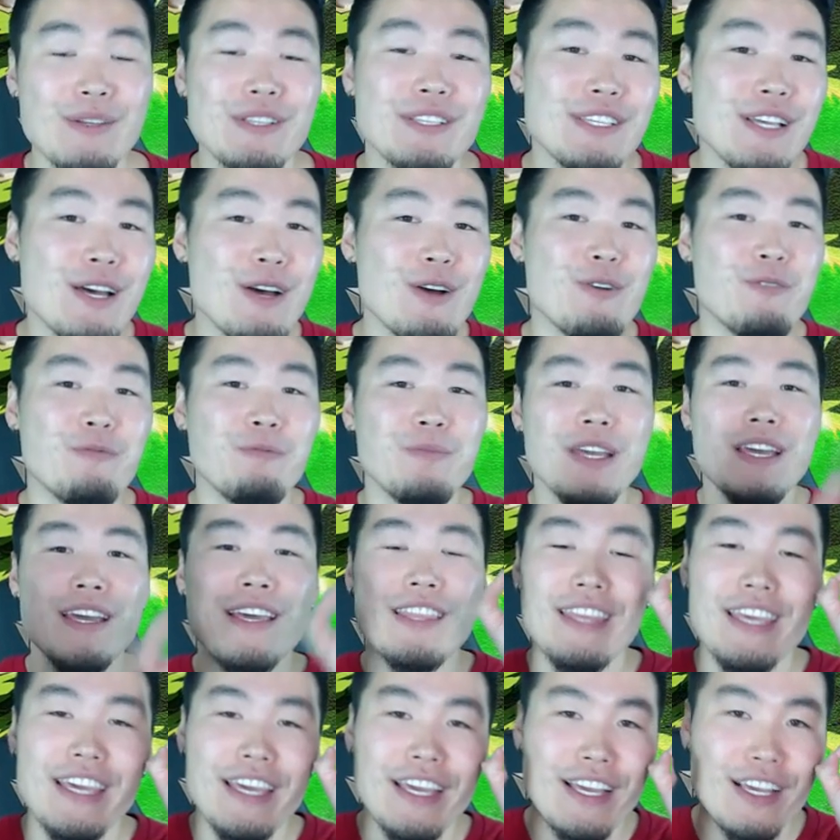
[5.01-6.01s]
So,
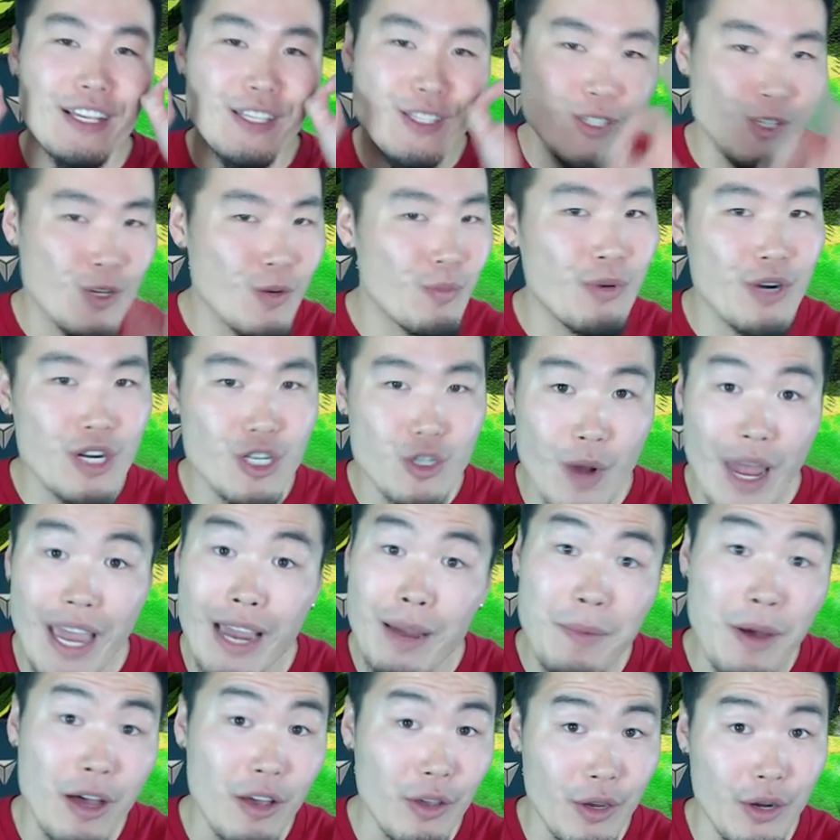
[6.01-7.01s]
the Super
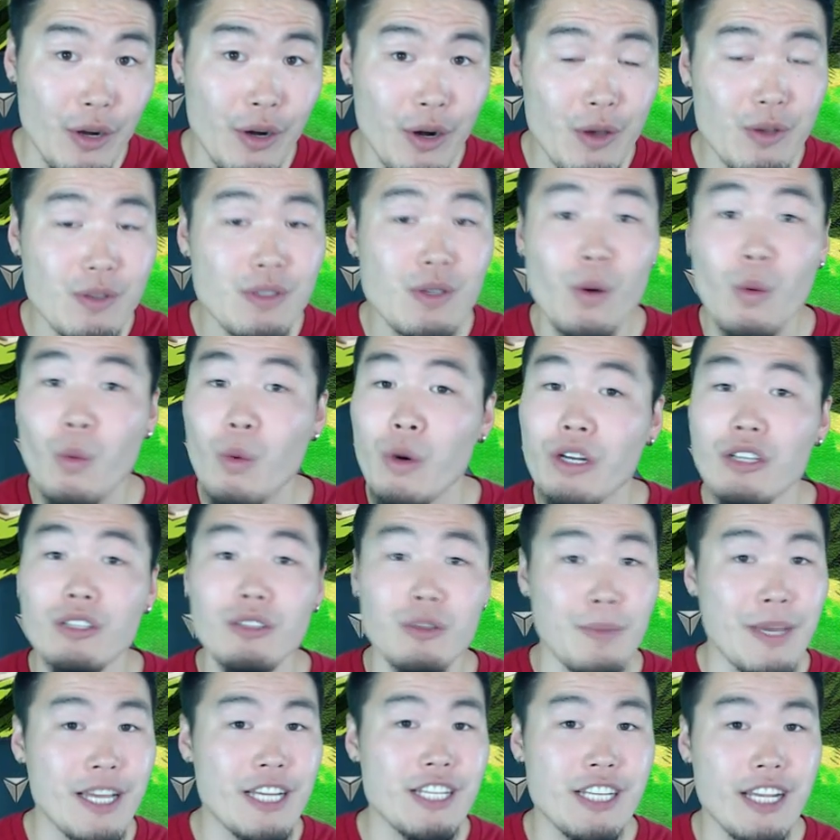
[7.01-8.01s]
Dragon Ball Heroes World
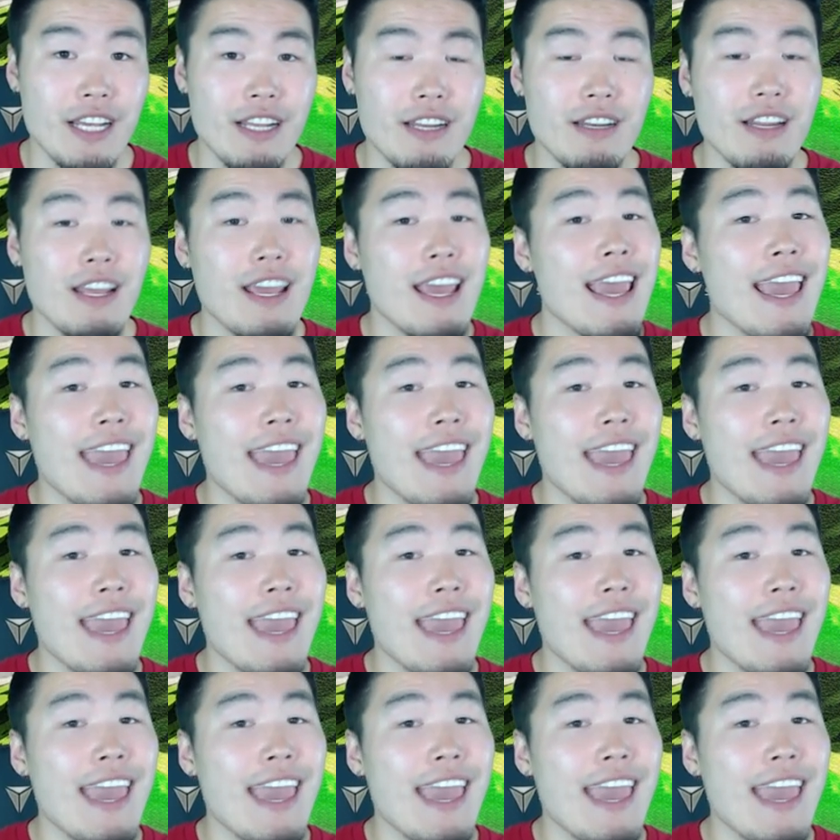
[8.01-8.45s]
Mission,